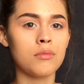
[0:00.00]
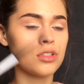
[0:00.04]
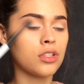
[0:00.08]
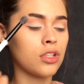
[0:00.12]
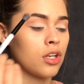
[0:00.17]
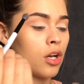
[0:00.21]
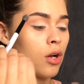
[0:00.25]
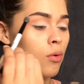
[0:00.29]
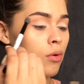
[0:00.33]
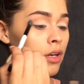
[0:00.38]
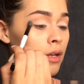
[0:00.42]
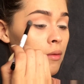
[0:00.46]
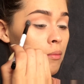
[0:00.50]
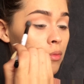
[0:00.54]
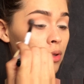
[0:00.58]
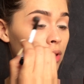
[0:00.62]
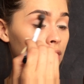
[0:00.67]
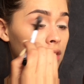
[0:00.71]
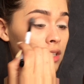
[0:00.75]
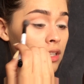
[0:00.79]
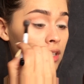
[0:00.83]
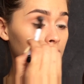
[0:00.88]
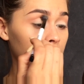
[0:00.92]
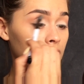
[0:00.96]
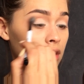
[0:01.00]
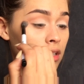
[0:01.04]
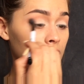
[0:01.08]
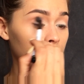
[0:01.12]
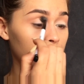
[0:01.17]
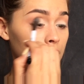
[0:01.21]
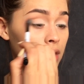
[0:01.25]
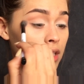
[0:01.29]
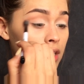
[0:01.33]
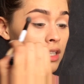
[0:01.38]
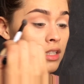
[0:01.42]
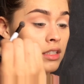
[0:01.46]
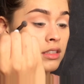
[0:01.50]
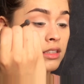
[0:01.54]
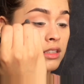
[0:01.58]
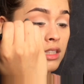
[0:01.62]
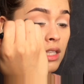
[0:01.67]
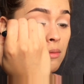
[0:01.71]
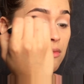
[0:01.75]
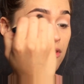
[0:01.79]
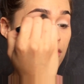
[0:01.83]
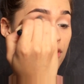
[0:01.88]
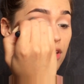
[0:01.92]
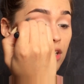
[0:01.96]
I'm just going to go in and blend it because
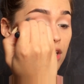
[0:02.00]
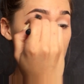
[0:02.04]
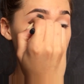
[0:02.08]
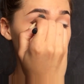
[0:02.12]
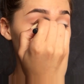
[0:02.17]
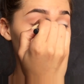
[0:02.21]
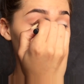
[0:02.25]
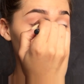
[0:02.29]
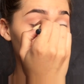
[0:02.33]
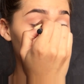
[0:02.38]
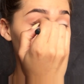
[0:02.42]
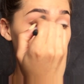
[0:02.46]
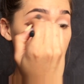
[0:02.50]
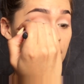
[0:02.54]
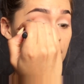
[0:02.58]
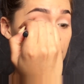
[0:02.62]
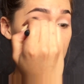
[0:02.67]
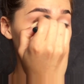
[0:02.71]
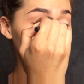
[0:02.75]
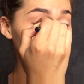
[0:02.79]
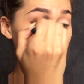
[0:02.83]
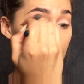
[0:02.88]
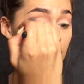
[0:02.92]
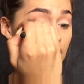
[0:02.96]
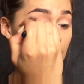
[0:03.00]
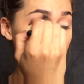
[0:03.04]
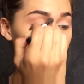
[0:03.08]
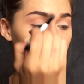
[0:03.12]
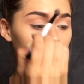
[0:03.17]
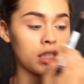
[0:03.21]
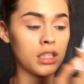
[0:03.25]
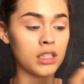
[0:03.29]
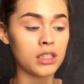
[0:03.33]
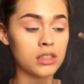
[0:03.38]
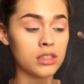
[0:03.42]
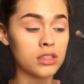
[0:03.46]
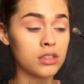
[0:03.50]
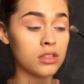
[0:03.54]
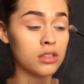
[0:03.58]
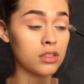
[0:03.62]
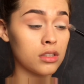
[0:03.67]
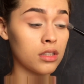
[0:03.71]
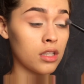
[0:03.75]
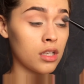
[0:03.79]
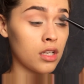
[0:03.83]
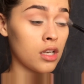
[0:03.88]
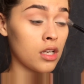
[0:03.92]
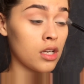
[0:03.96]
some of the shade got into my crease.
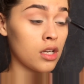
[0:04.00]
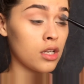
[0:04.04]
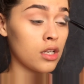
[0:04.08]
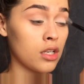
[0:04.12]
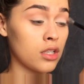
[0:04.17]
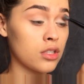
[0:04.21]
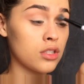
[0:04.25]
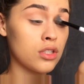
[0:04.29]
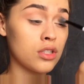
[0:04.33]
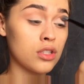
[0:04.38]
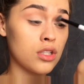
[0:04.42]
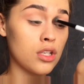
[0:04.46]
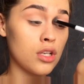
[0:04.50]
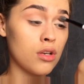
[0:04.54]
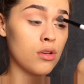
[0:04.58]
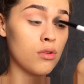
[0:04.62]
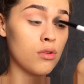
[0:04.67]
So